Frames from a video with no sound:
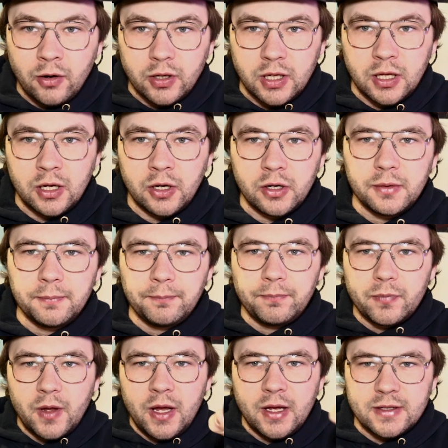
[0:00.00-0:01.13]
out here.
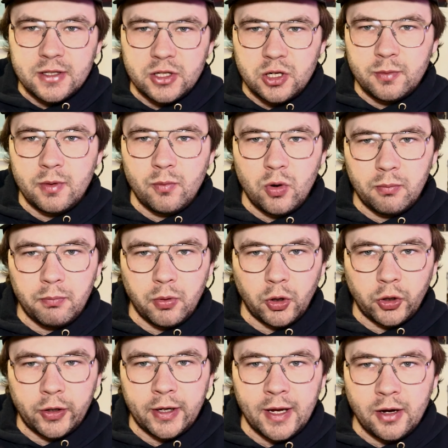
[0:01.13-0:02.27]
It's a little bit more
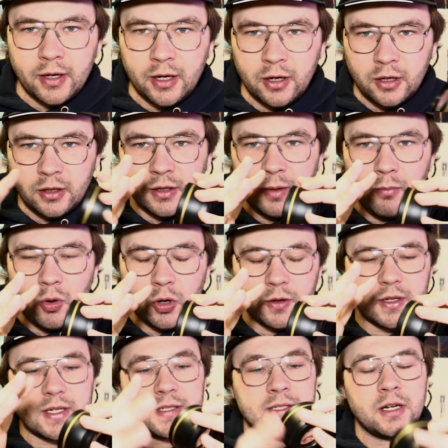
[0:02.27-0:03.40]
blurry out here, and the more
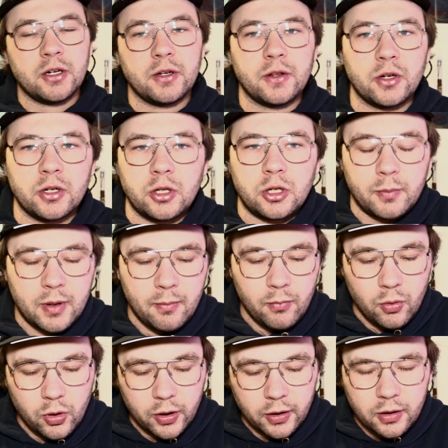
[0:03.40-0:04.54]
in the center, they're a little bit
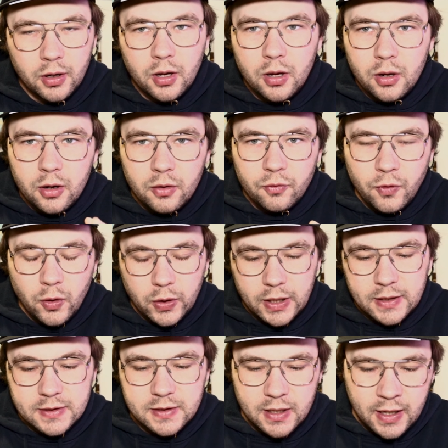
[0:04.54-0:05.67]
more
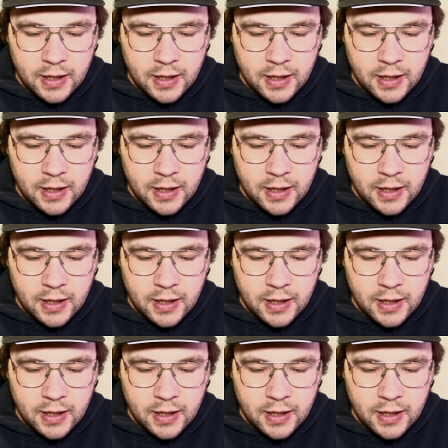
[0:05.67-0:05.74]
focused.